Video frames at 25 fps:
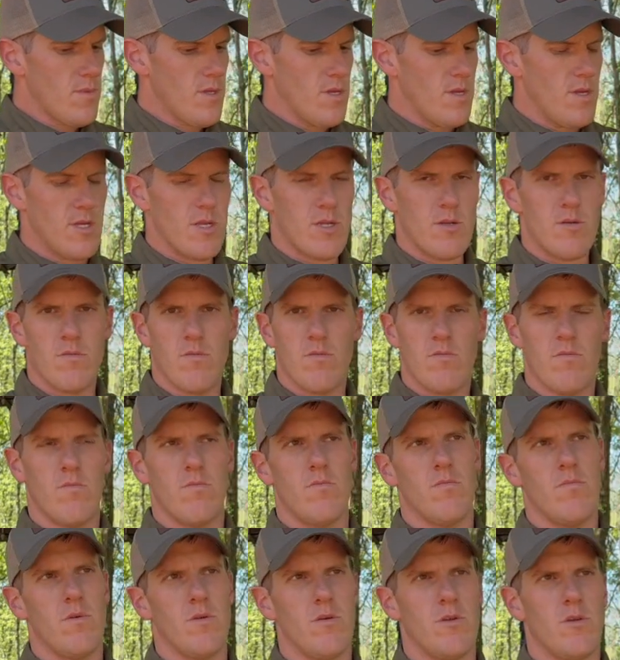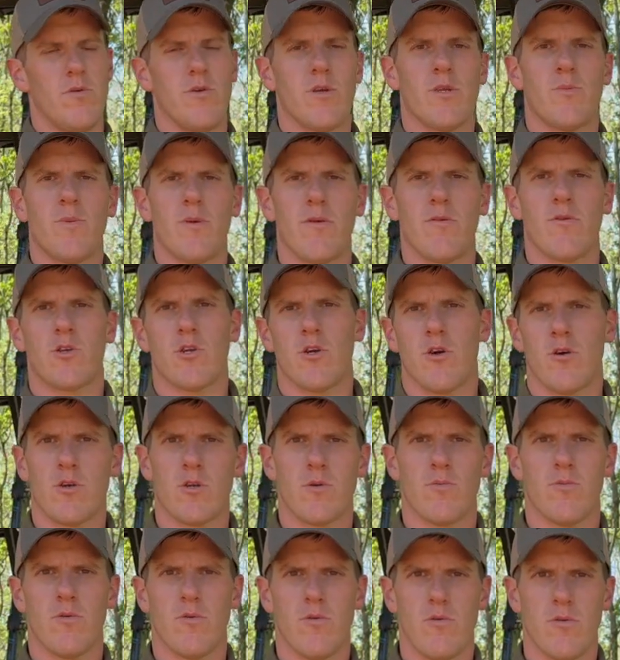It's USB
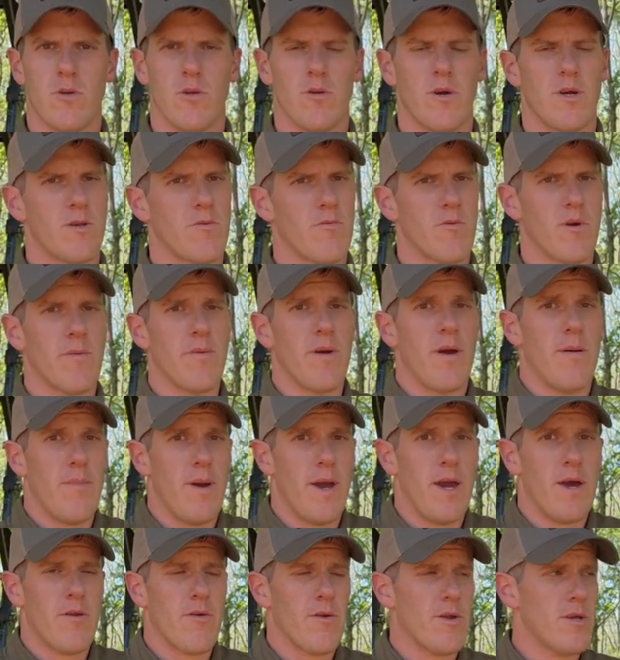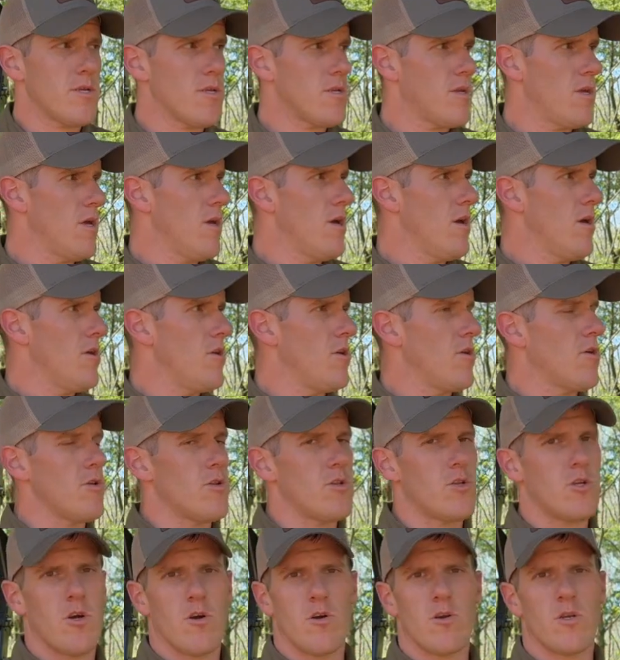rechargeable. You don't have to worry about batteries. You
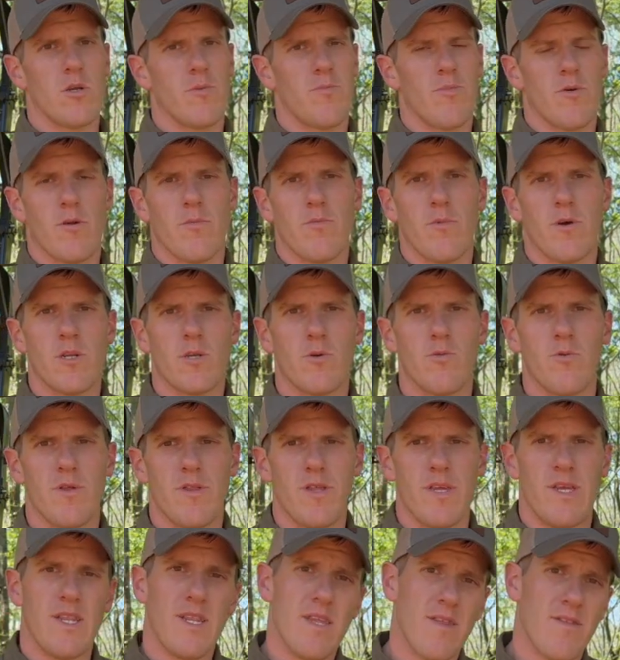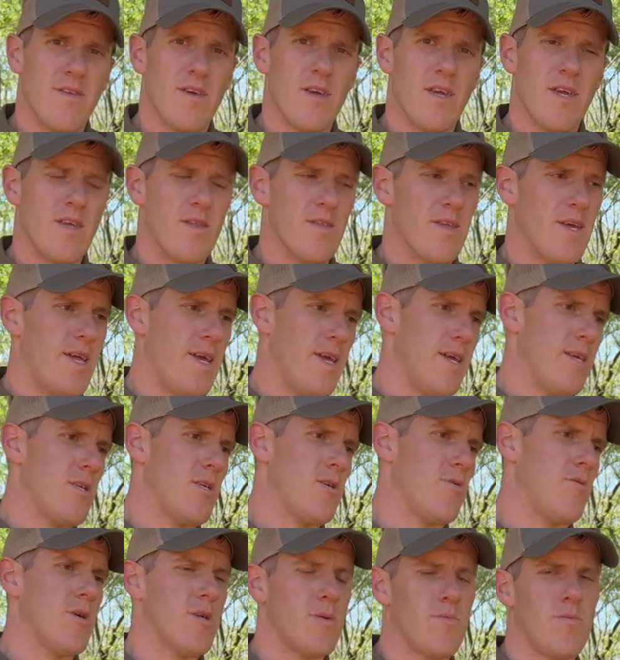can charge it pretty much with anything that
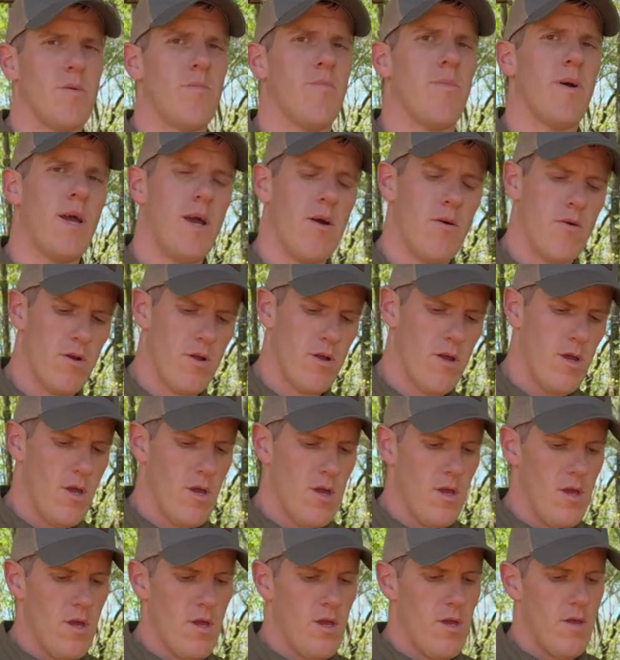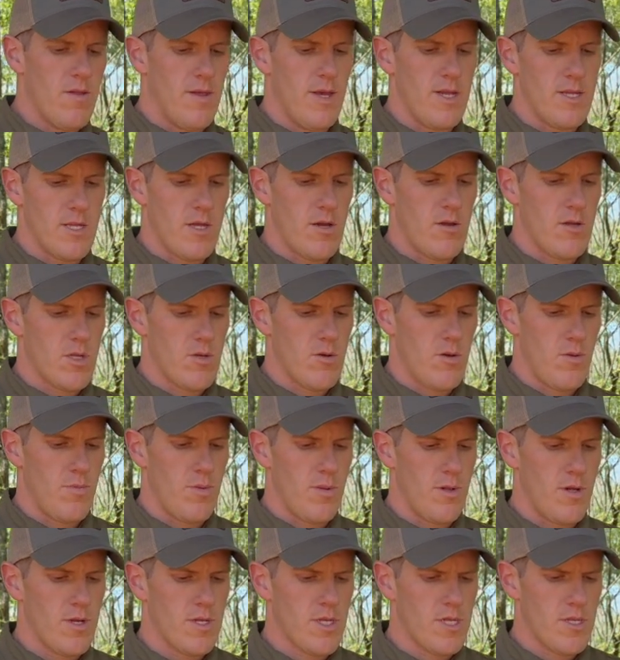has USB power. That's also a
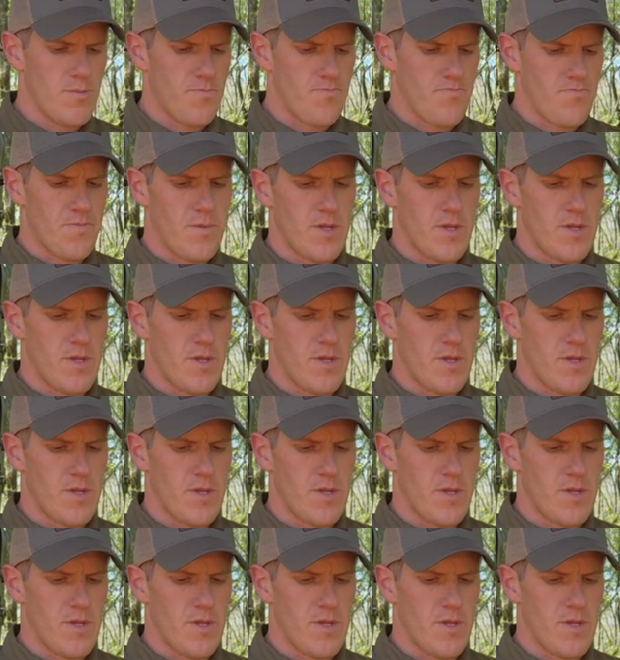plus.